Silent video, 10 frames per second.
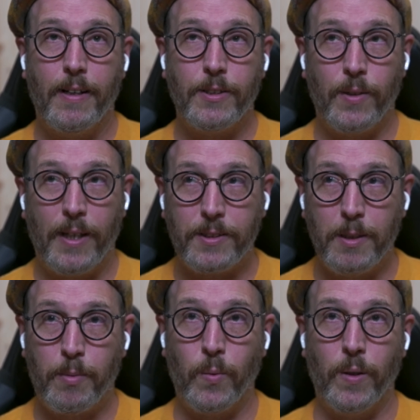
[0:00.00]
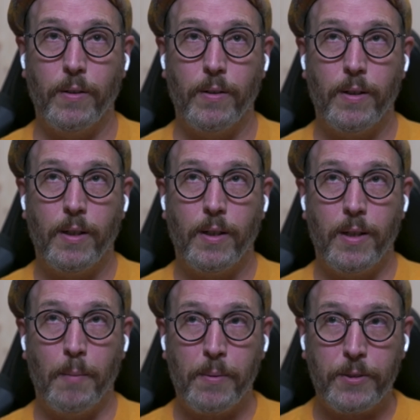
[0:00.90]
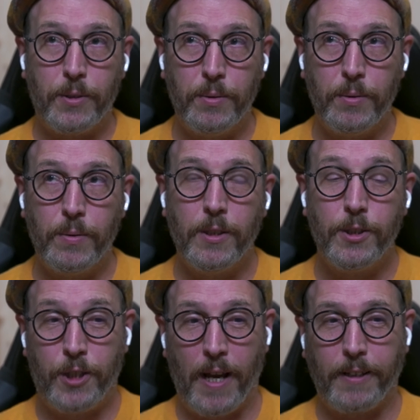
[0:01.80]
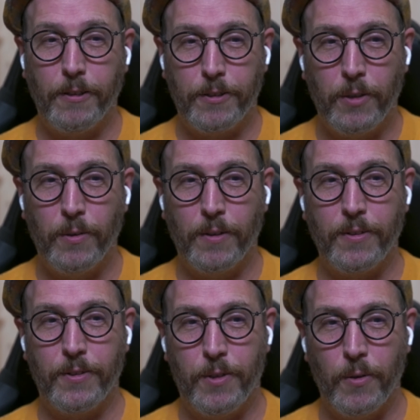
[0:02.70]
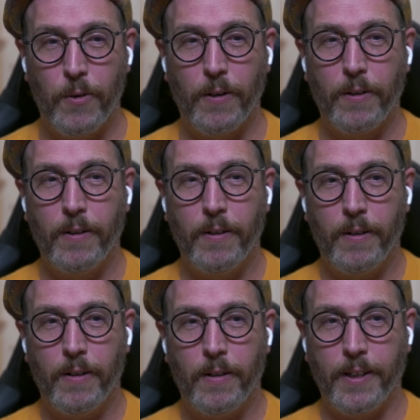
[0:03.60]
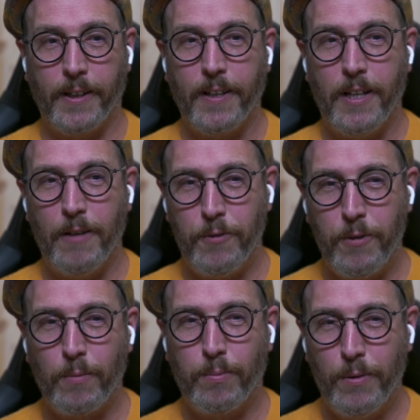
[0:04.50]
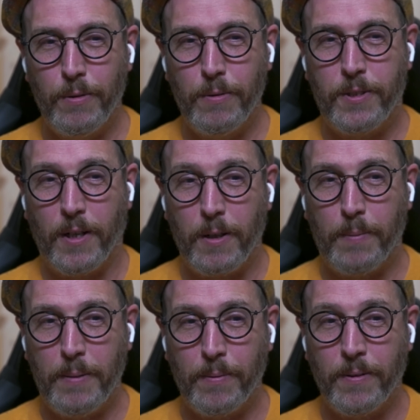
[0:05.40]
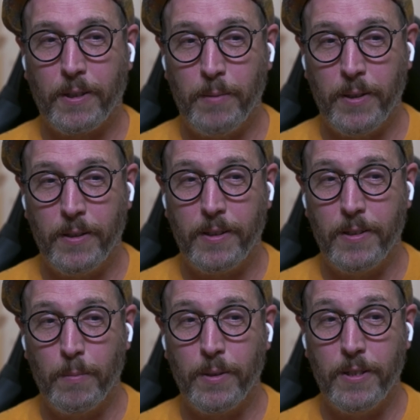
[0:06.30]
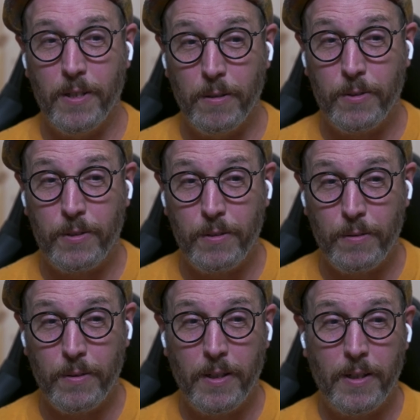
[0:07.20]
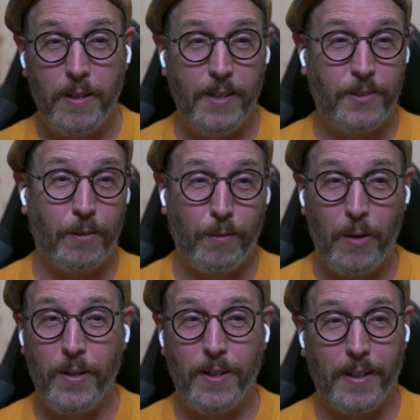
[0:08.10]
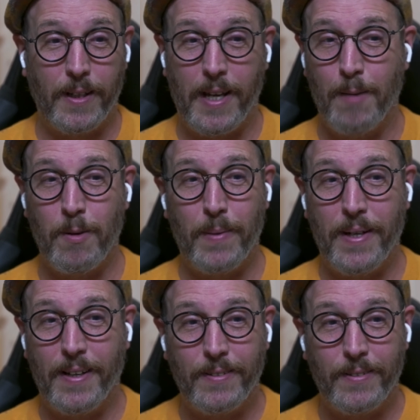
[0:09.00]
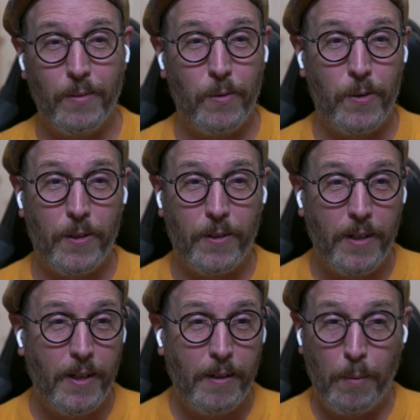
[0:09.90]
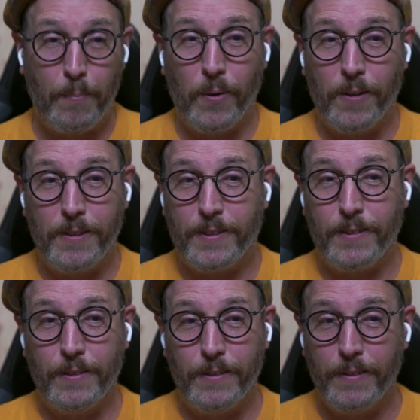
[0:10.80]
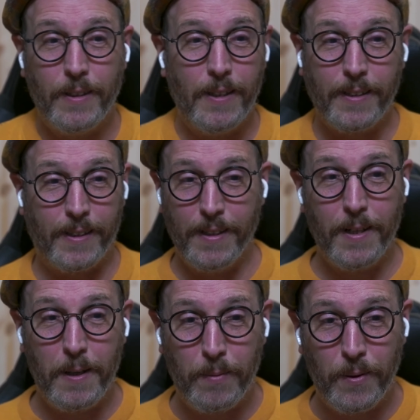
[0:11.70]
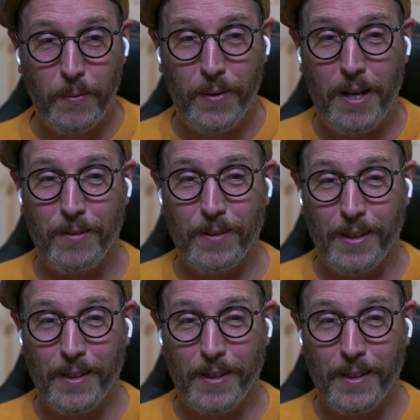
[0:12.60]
So that's number one. Number two, check your tone at the door. If you're rude to other people in the community and nobody knows you, it's a great way to get hammer banned or reported to GitHub or whatever.